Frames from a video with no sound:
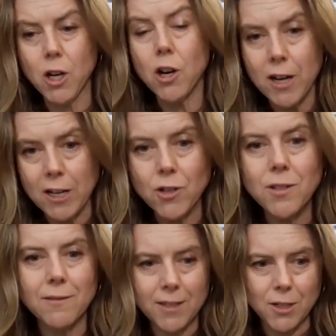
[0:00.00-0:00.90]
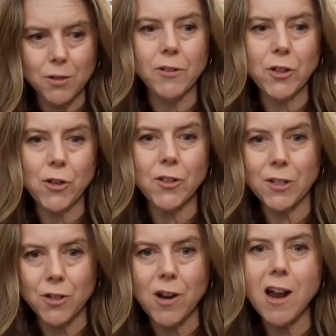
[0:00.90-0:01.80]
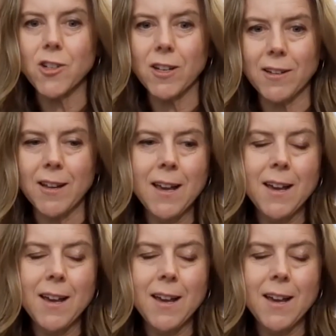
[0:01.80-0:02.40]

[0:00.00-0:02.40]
courage to do resource extraction.